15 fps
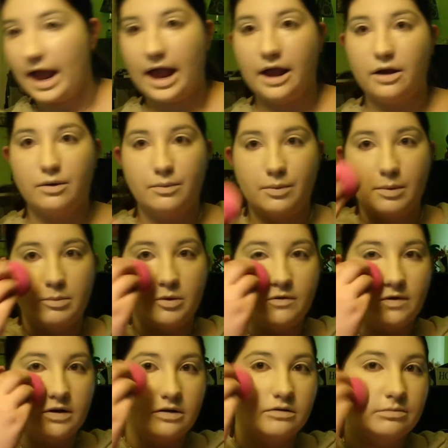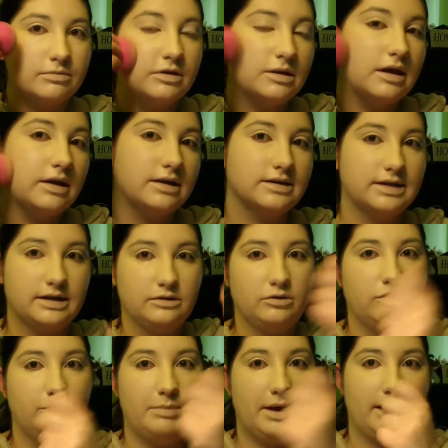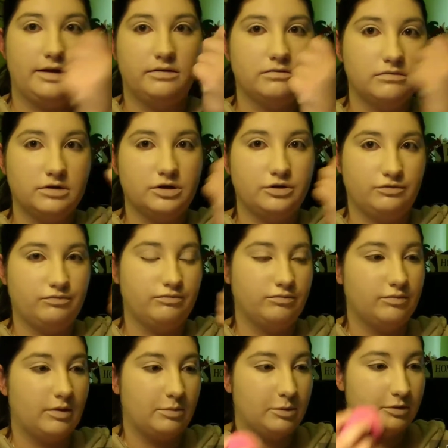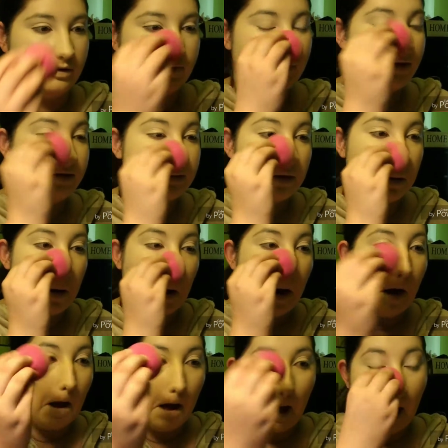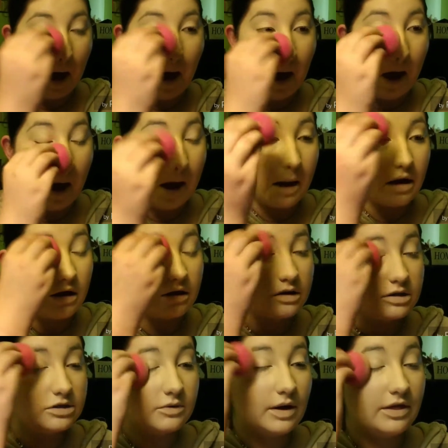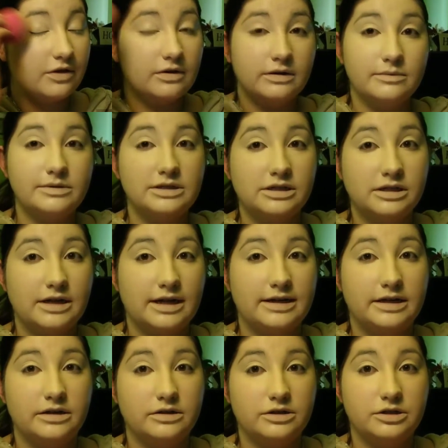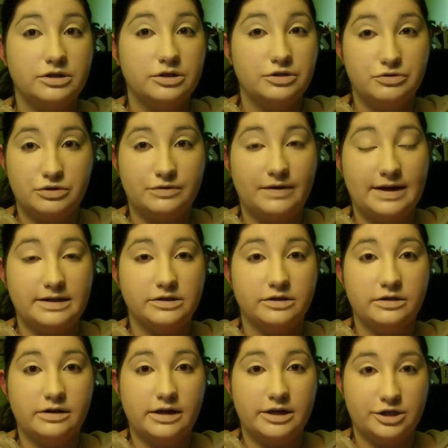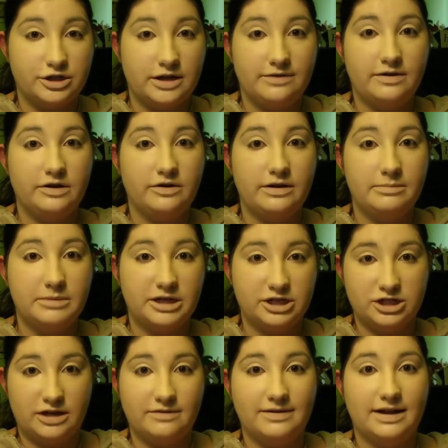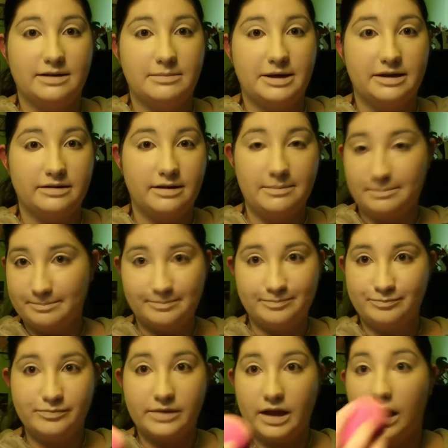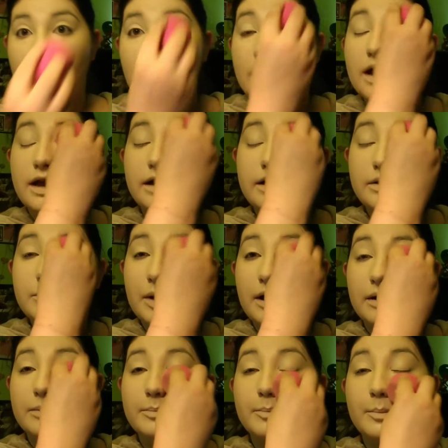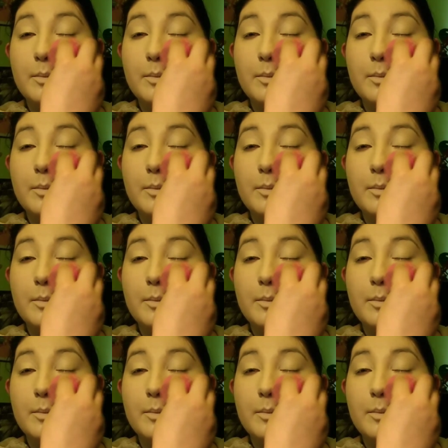hair remover thing. It's like a little pen that you rub on your face. So I thought it was a good idea to use a razor and shaving cream, shave like a man. It didn't work.